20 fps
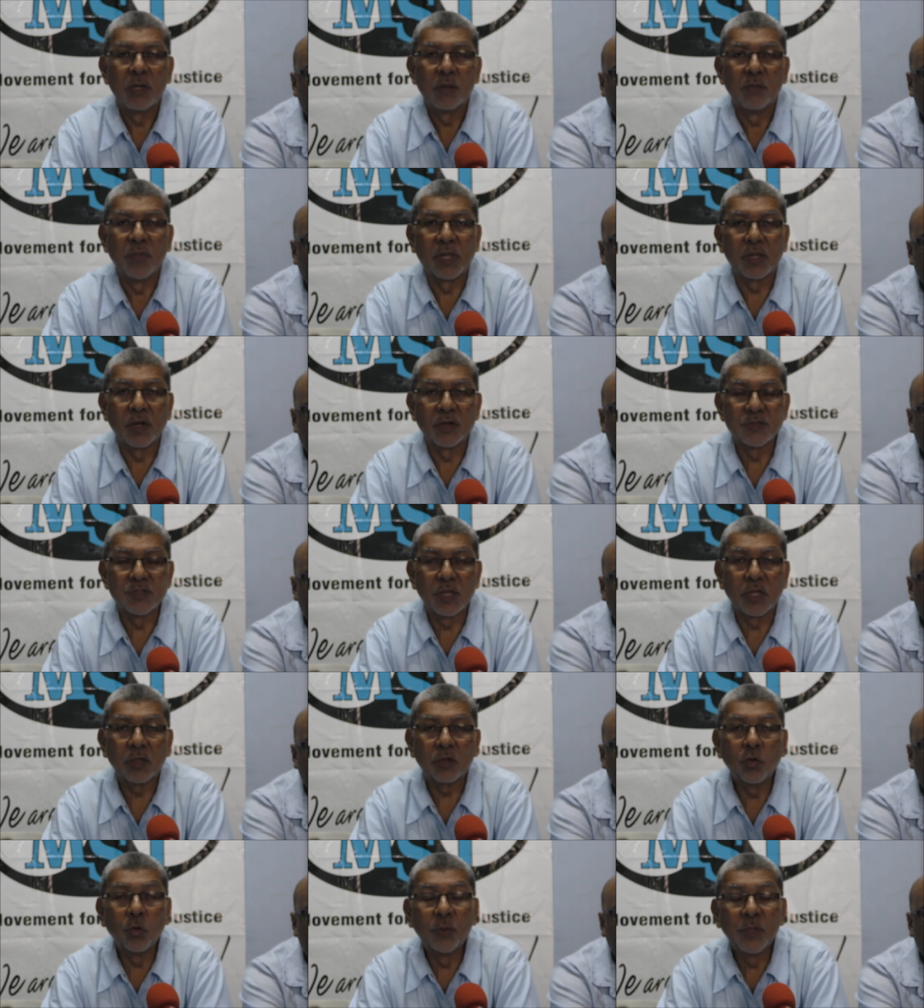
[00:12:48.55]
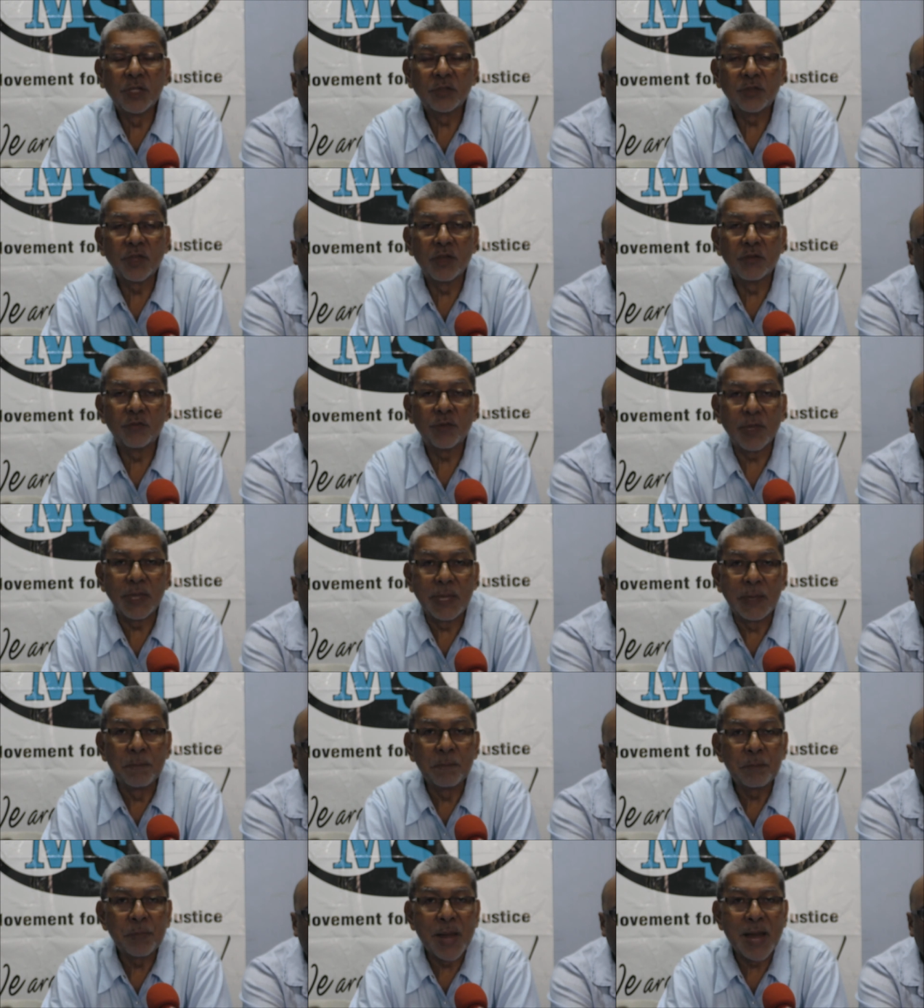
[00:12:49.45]
because the cumulative
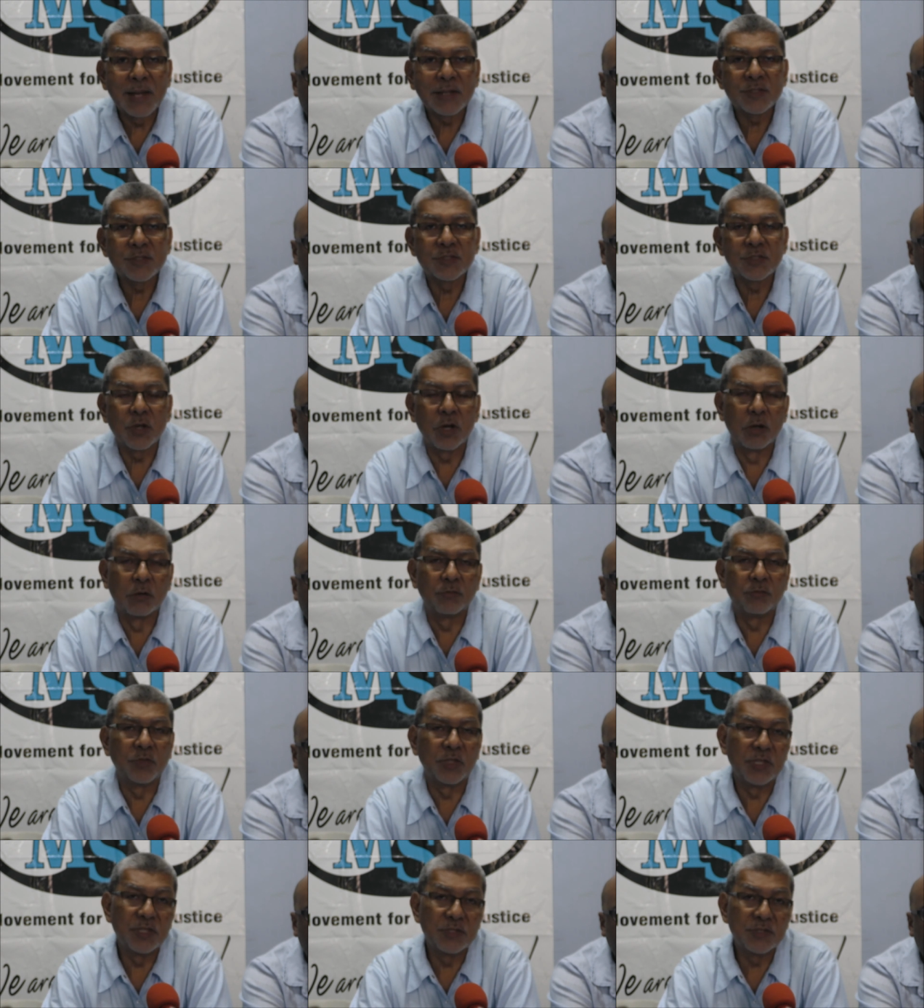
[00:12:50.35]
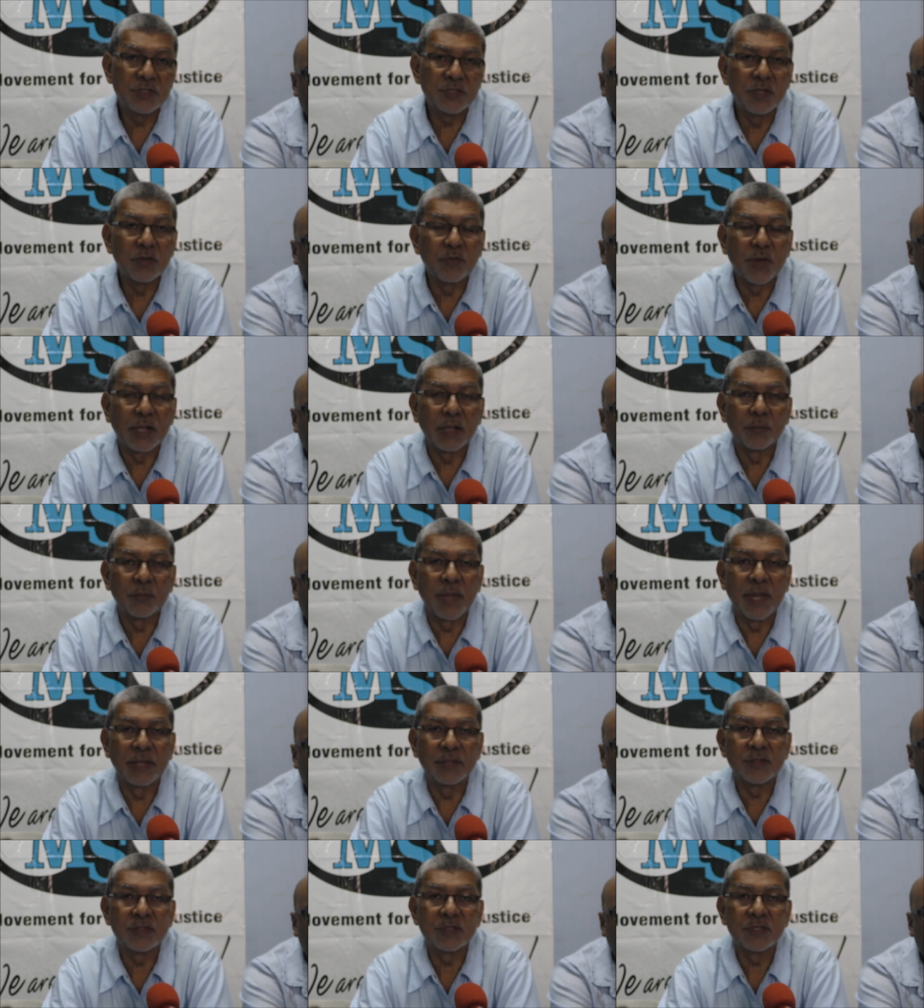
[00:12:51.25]
impacts of these
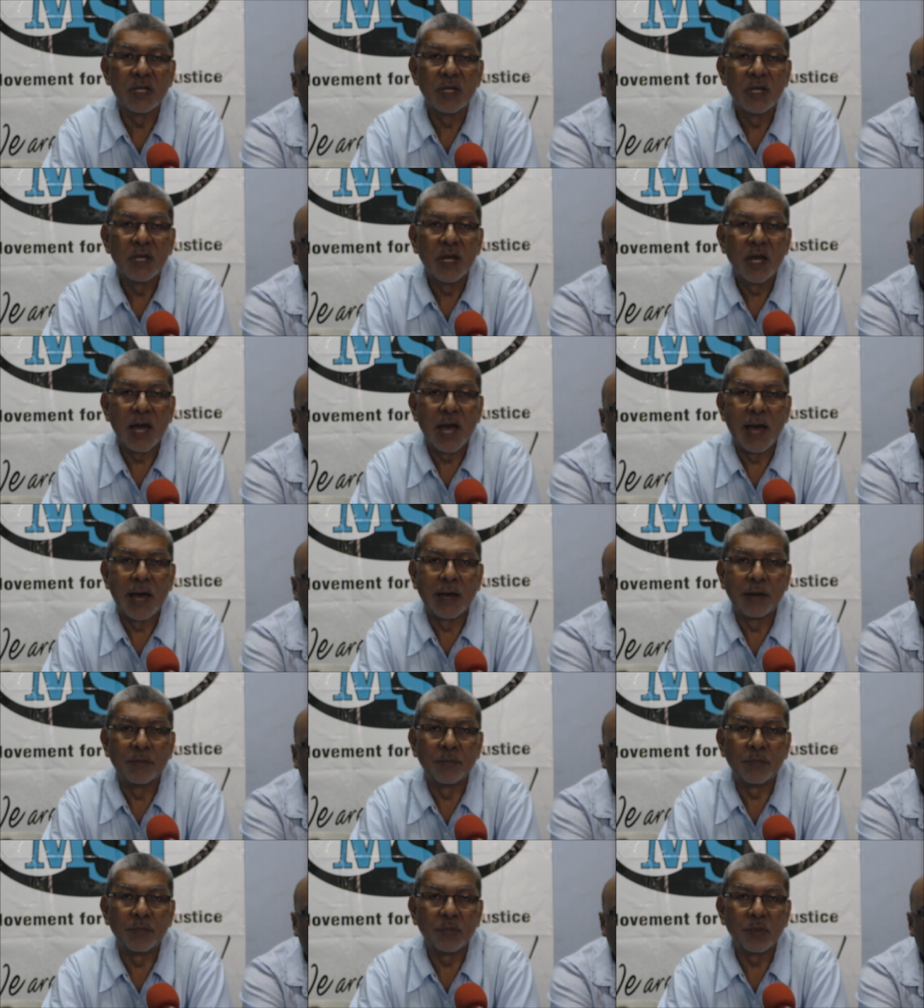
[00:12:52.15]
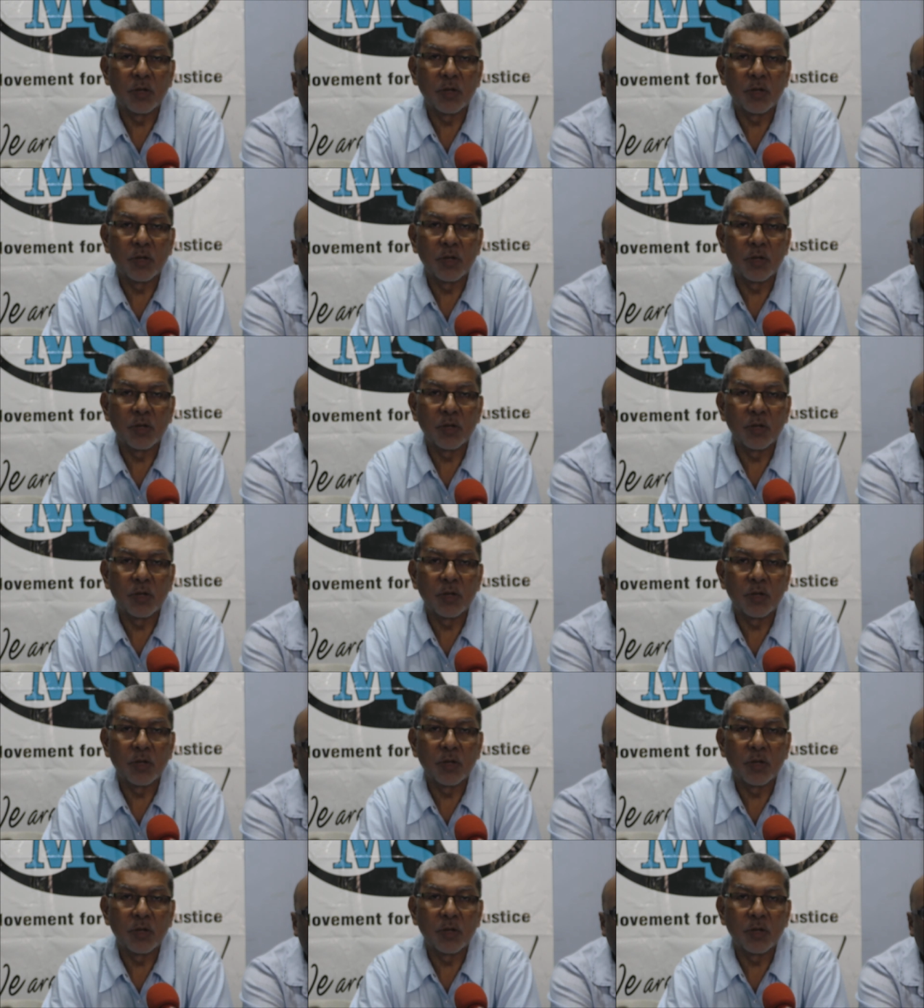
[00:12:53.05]
developments um,